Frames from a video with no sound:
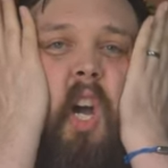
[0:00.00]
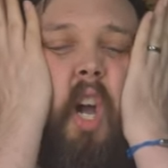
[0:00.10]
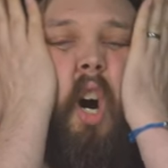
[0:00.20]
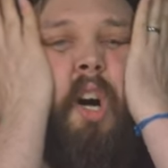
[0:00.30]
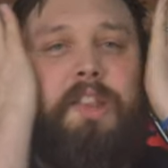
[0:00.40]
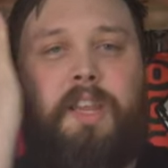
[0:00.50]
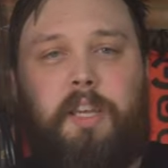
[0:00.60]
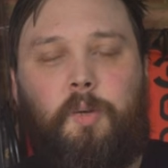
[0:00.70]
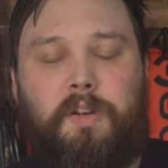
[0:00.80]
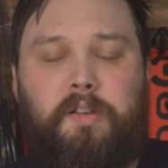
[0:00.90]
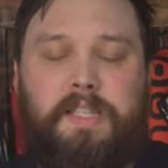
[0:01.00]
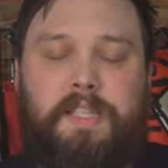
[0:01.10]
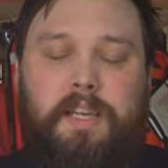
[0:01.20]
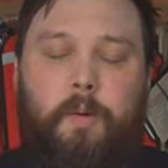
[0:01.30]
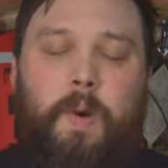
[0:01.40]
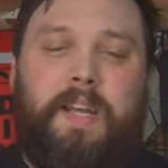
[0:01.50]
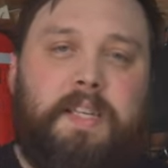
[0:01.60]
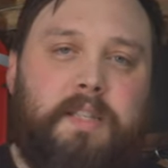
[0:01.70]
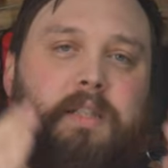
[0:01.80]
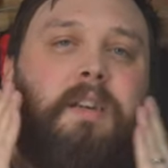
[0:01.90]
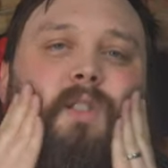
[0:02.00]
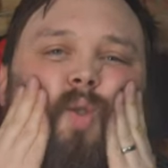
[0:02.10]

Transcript: like aunt that you only see at weddings kind